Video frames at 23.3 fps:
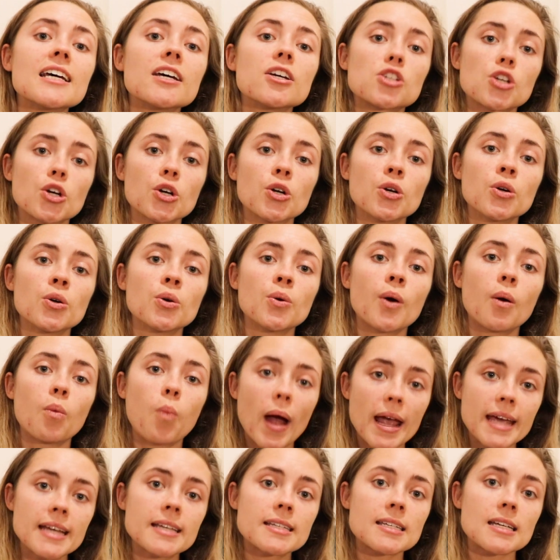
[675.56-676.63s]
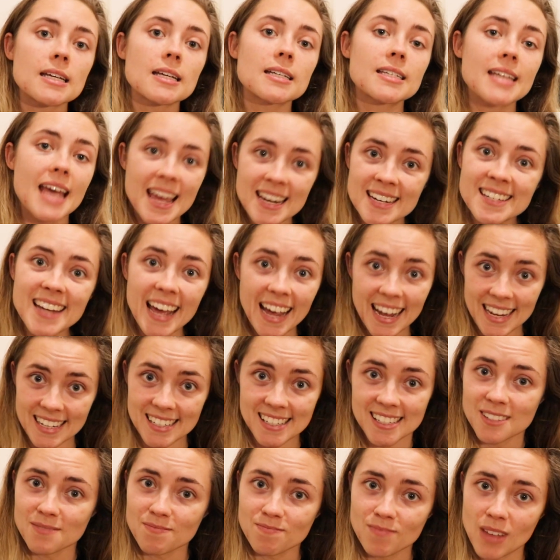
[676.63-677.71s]
to wait 10
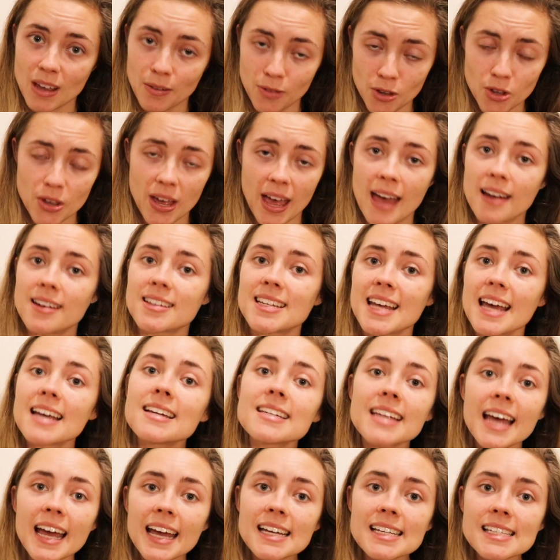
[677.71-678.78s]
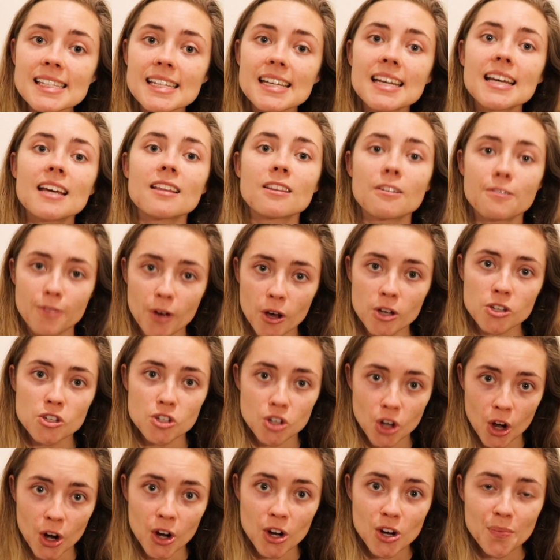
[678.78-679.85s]
days if you can. 10 days, the first
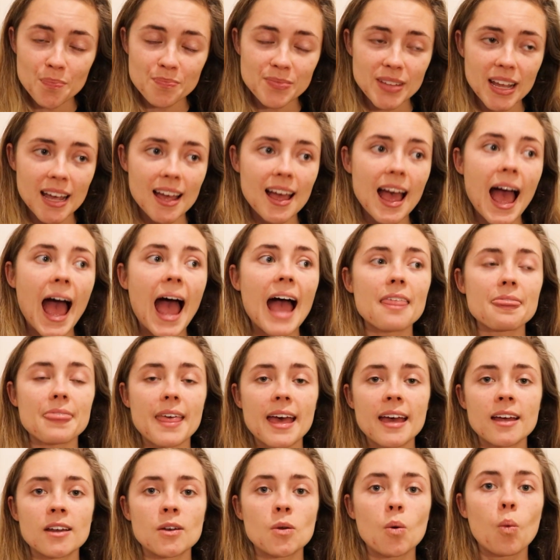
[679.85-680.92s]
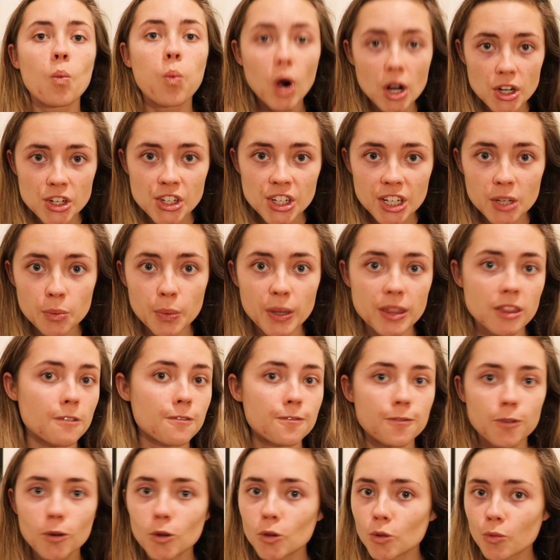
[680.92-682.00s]
go, and then wash it with the
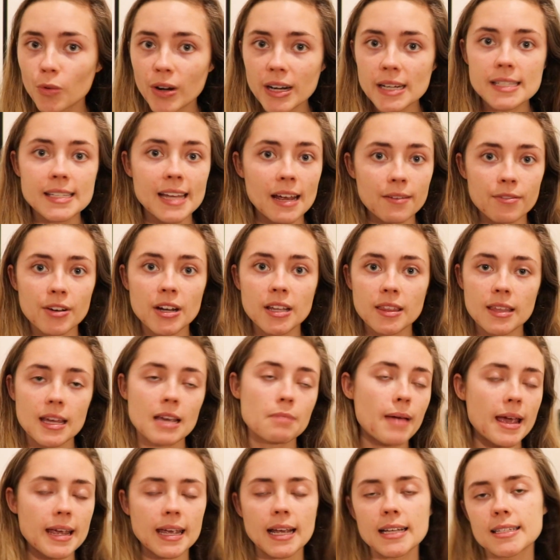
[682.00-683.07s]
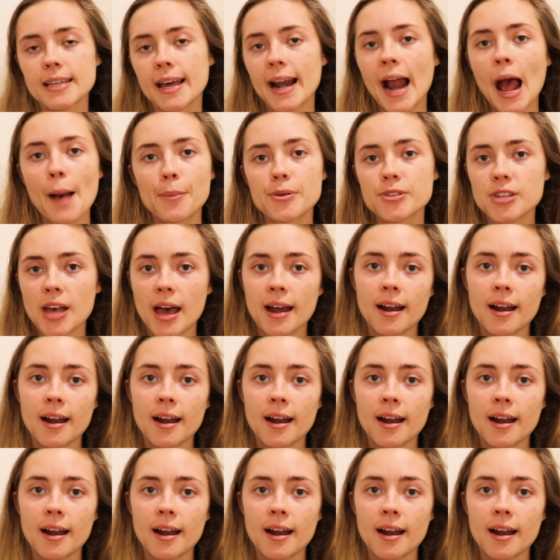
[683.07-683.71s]
full rinse everything, baking soda, apple